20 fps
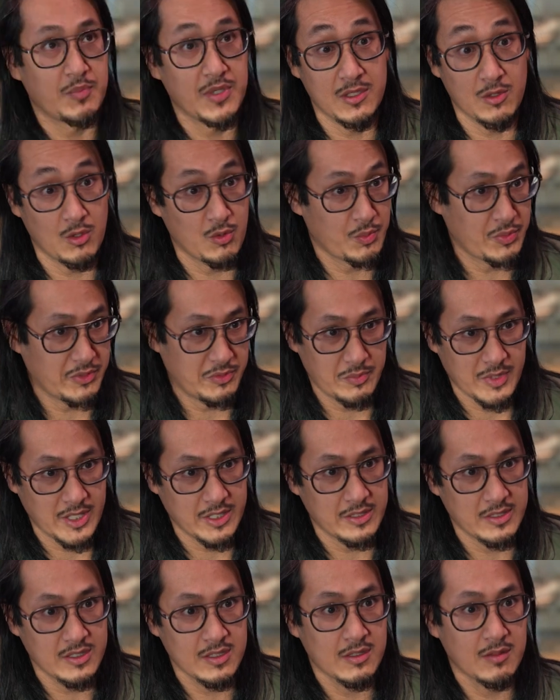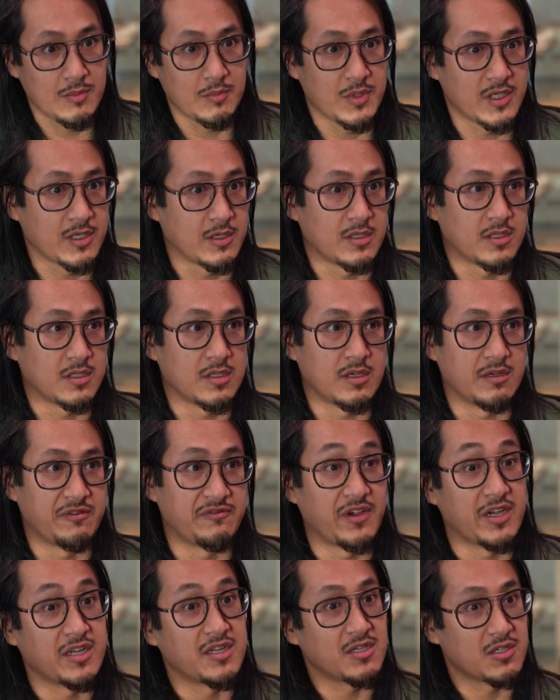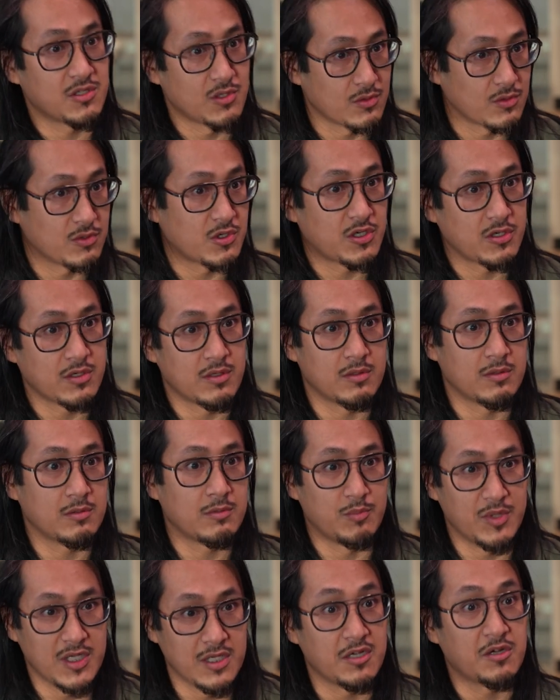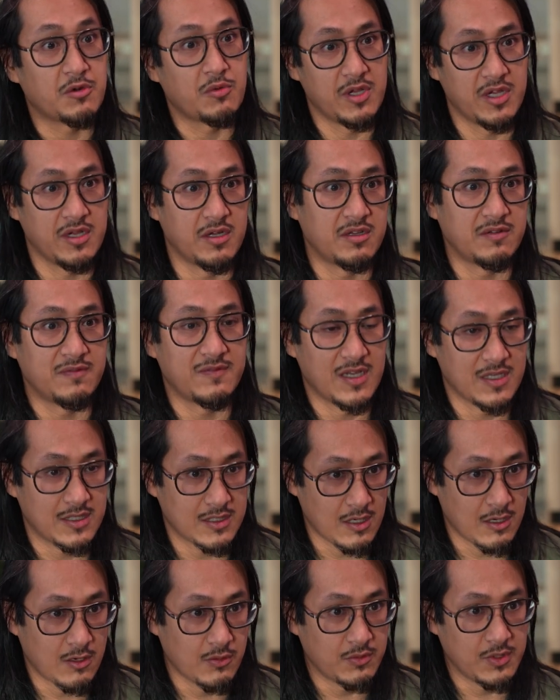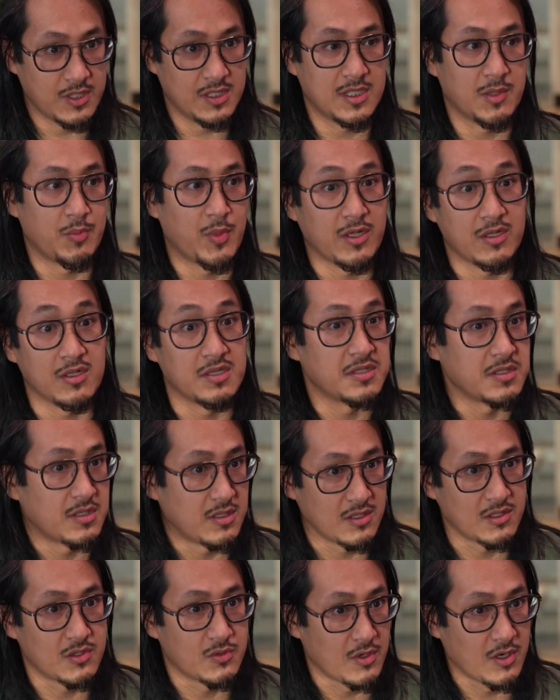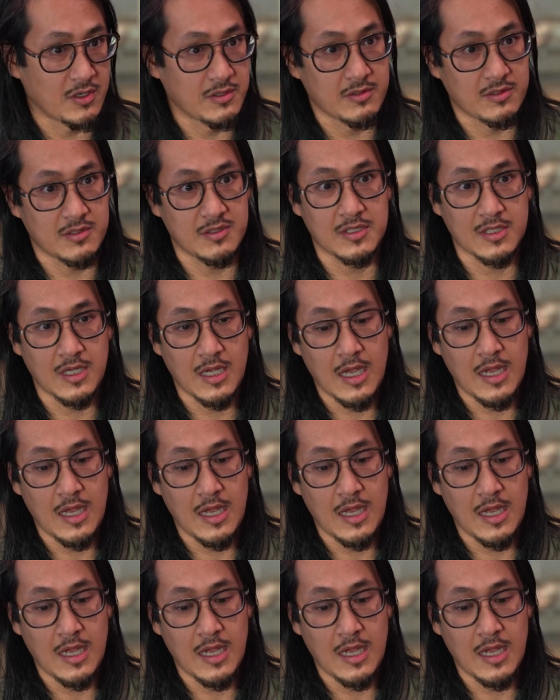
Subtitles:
Be open-minded, because finding solution, being creative, that's always about listening to others